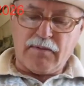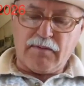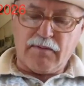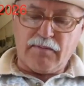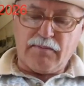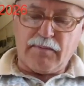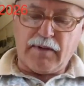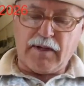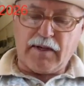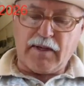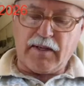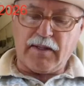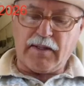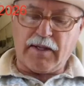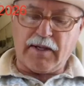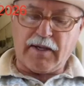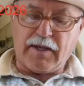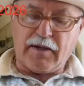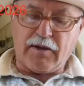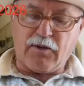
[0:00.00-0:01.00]
making
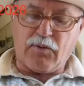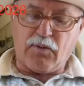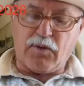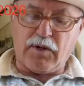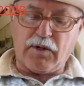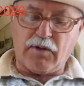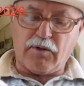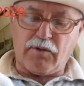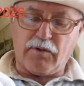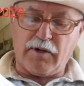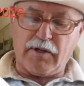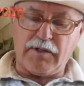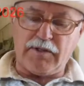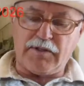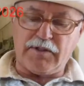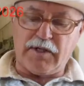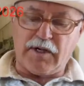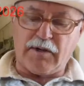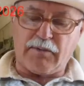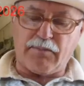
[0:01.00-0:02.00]
like a quill or
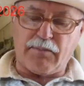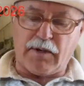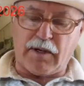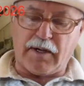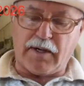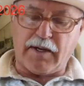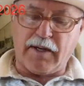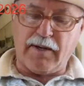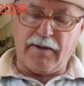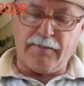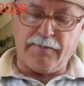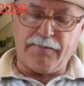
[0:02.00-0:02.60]
insect body.